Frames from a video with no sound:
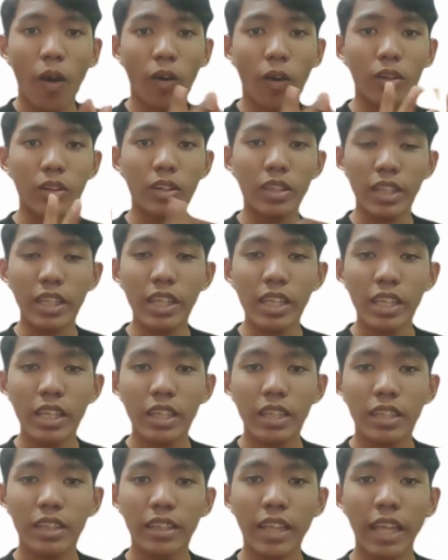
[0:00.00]
Only
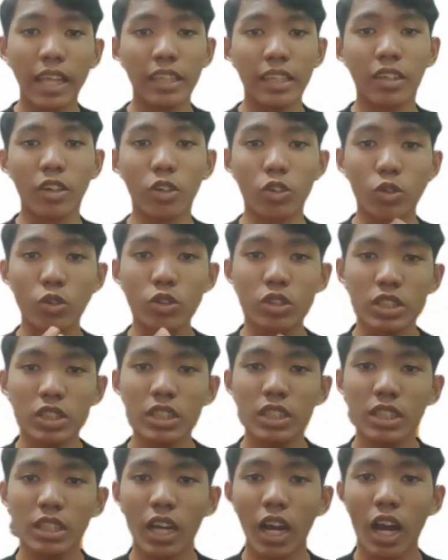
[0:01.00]
that
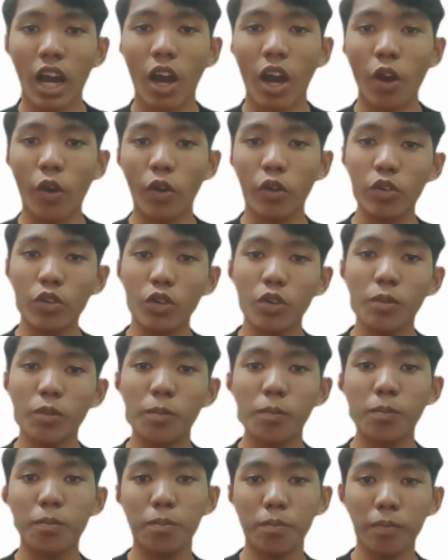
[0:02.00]
conclusion our group
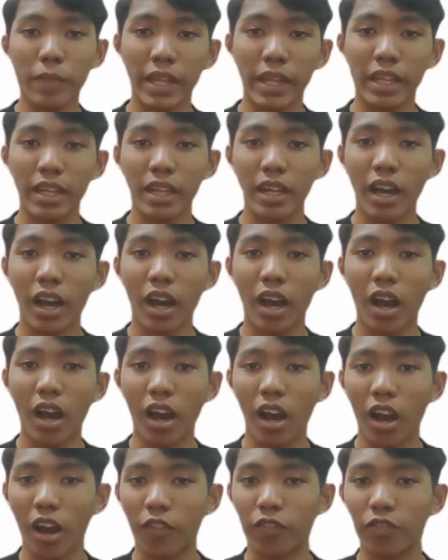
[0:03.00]
made
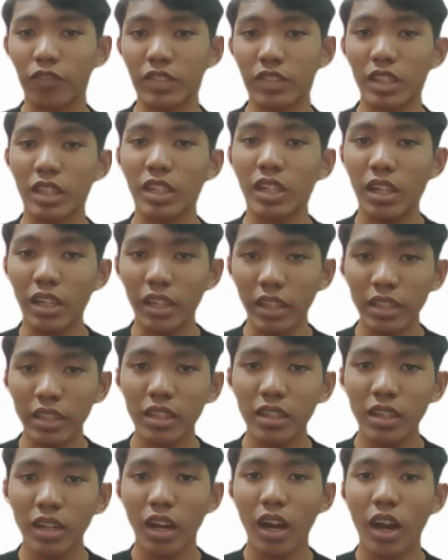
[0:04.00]
after
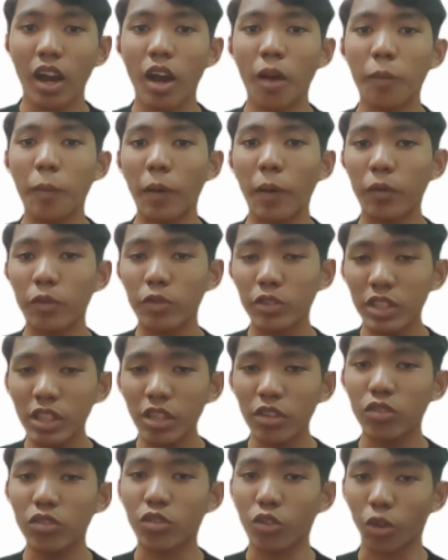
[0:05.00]
learning about
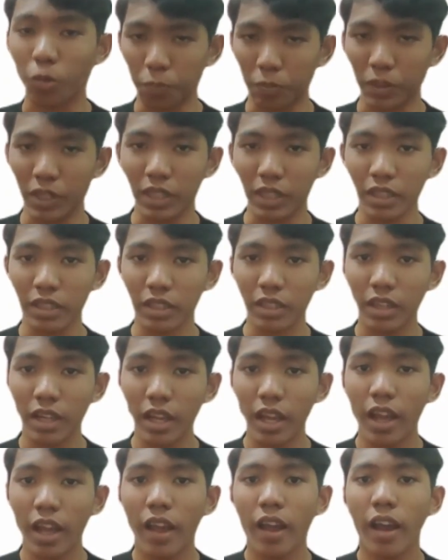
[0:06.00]
this topic.
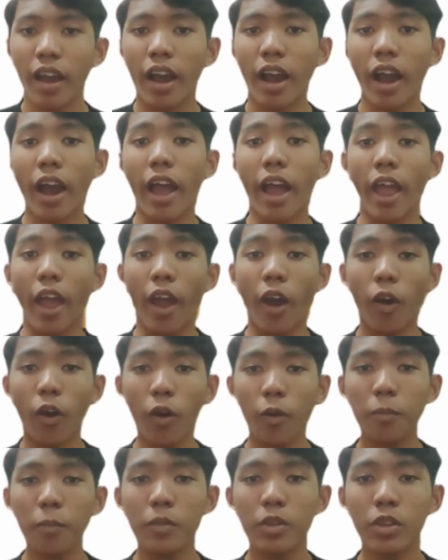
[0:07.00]
I
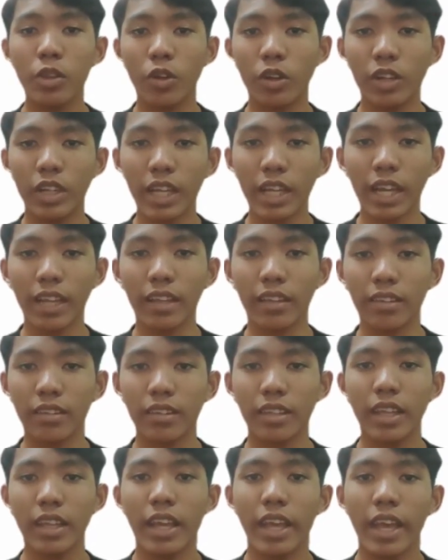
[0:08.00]
hope you
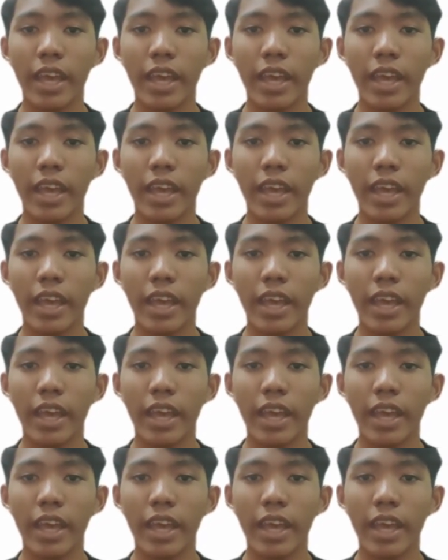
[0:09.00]
guys